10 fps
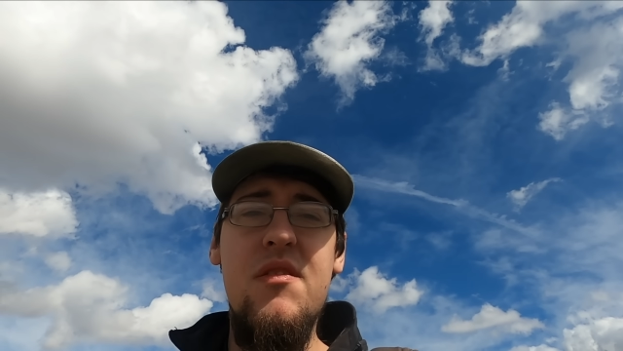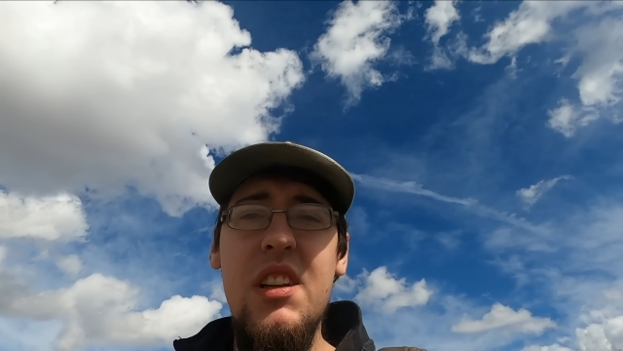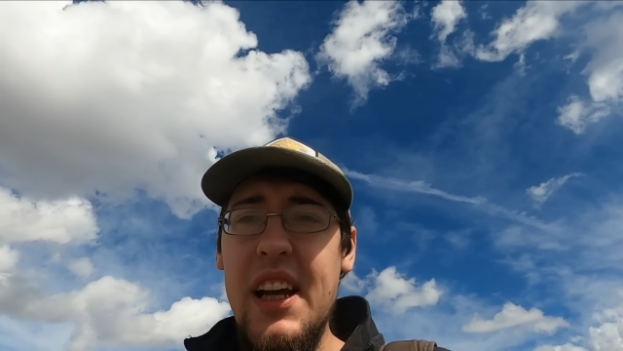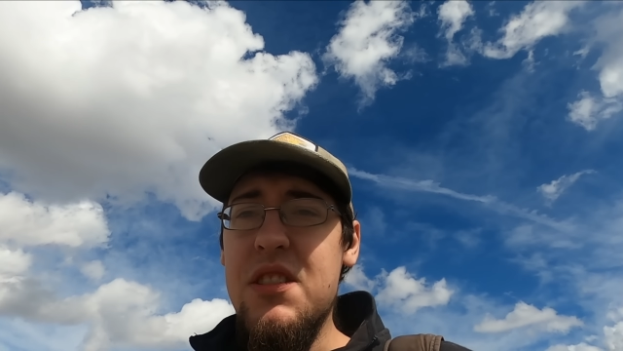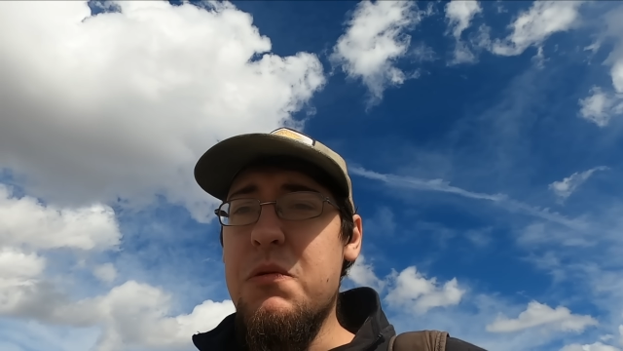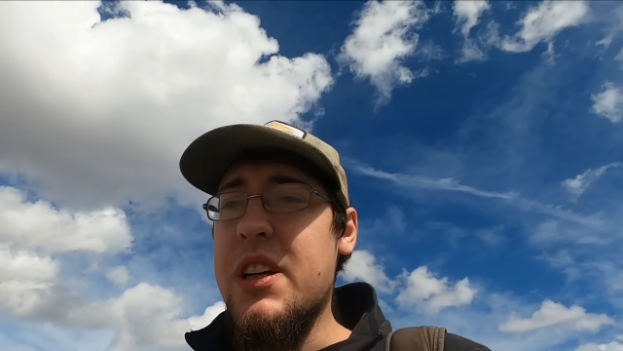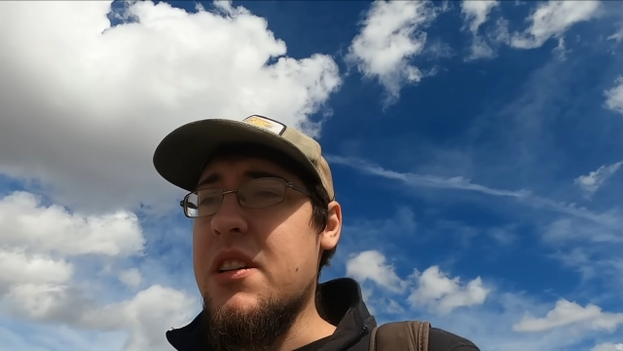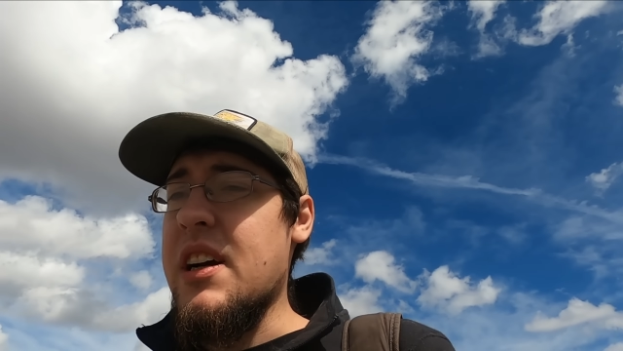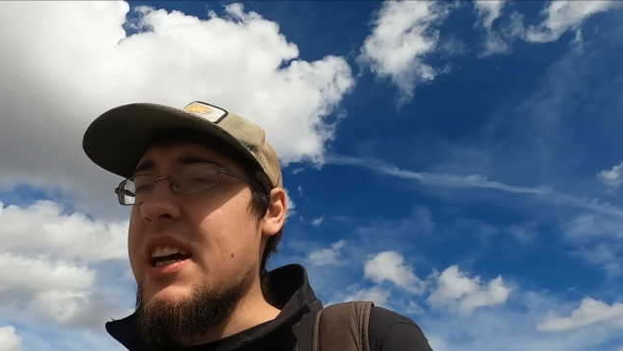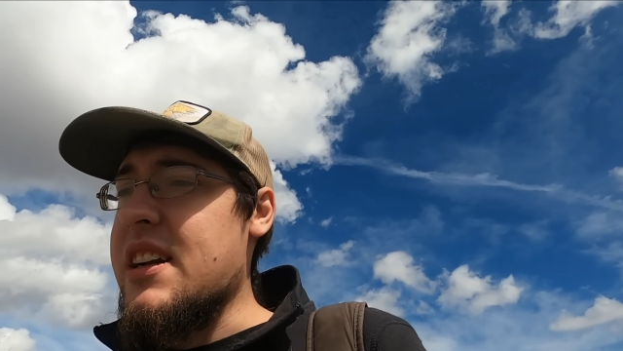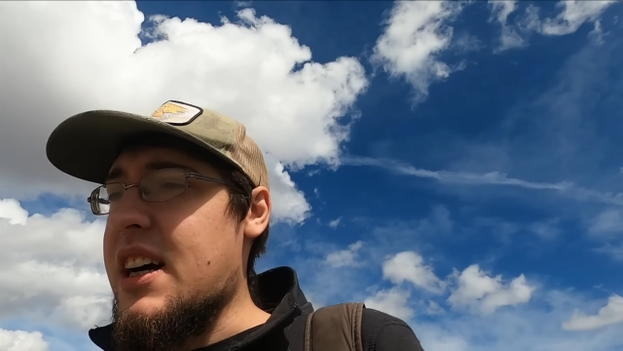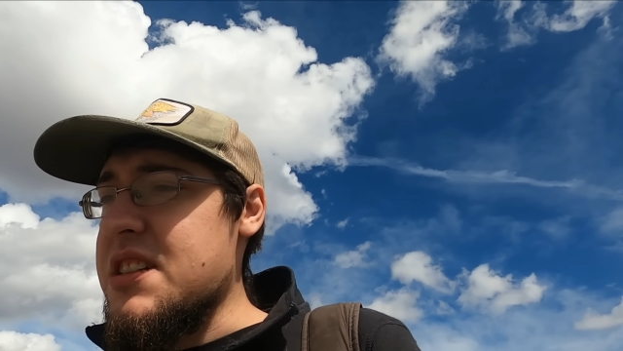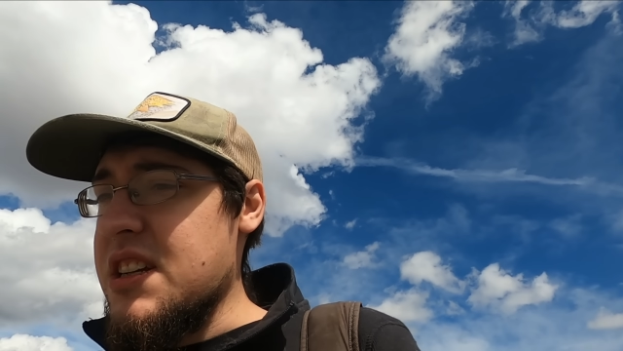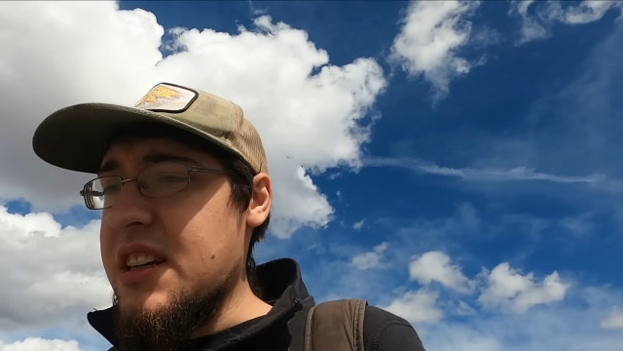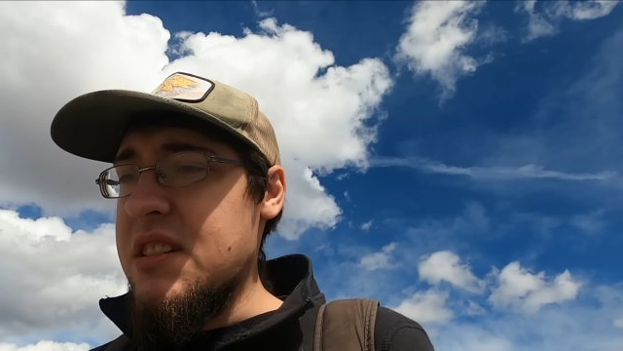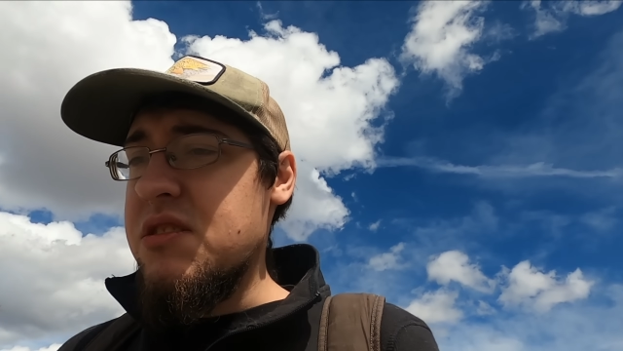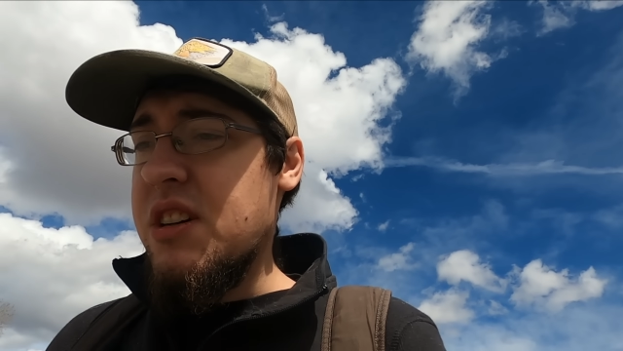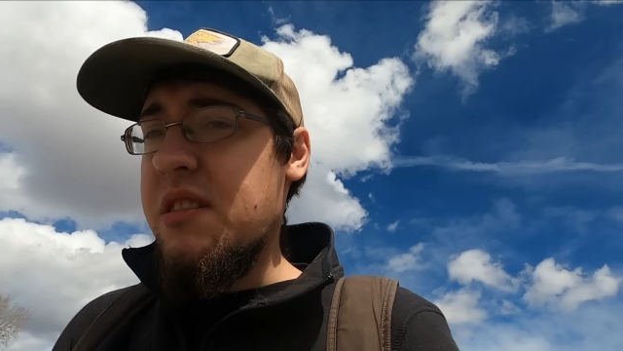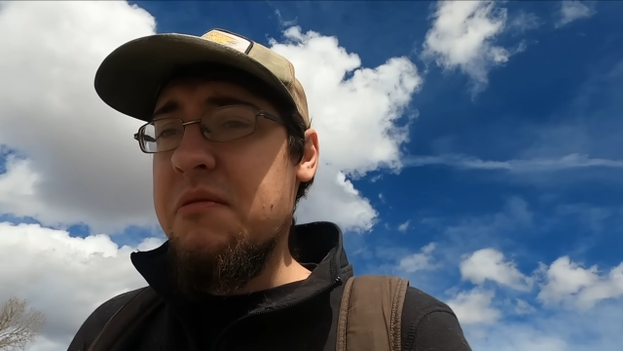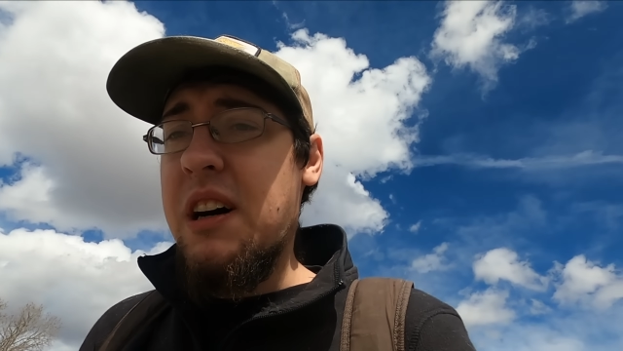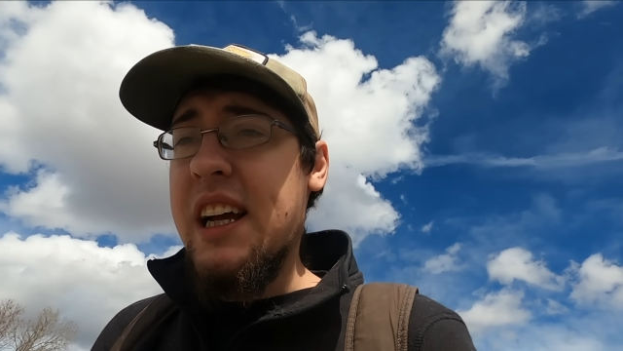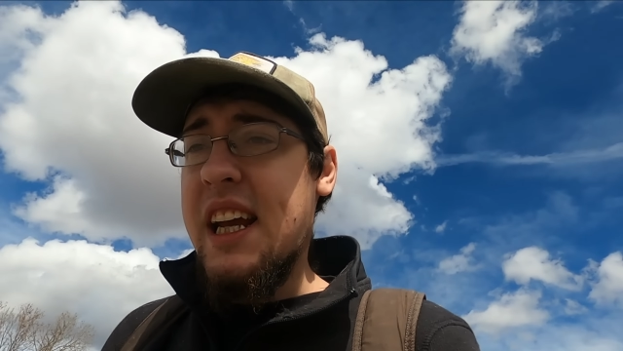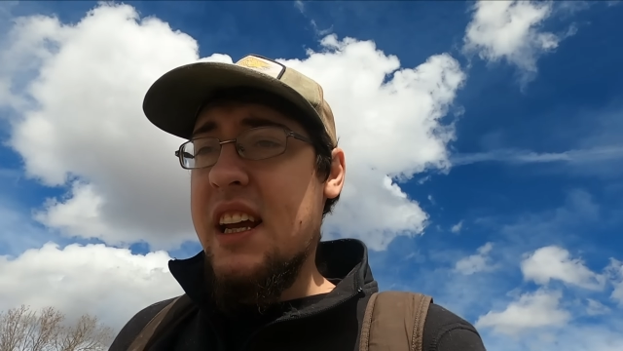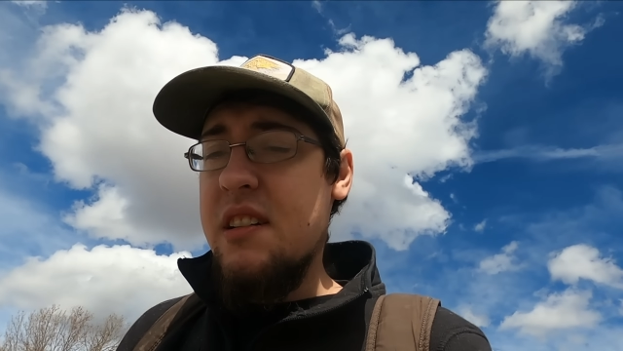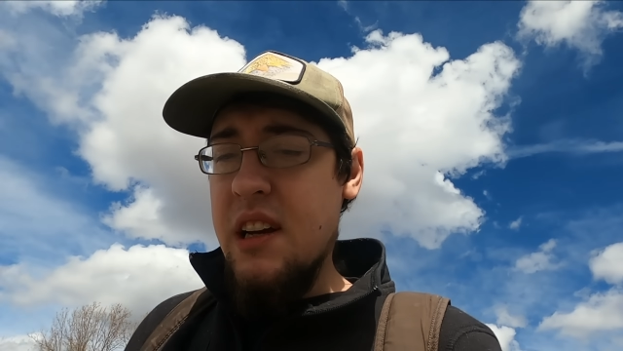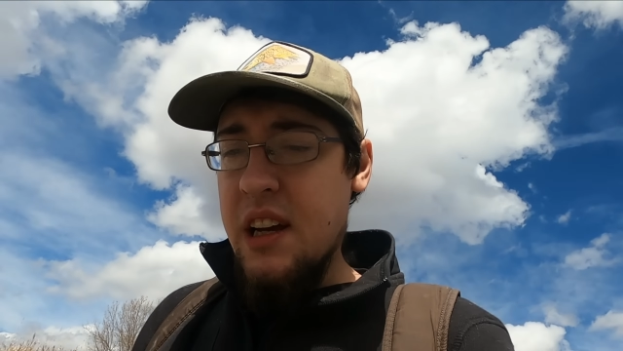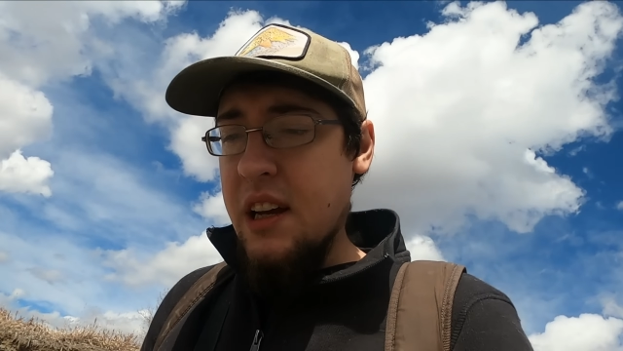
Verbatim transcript: of the nice weather and hunting so while I can.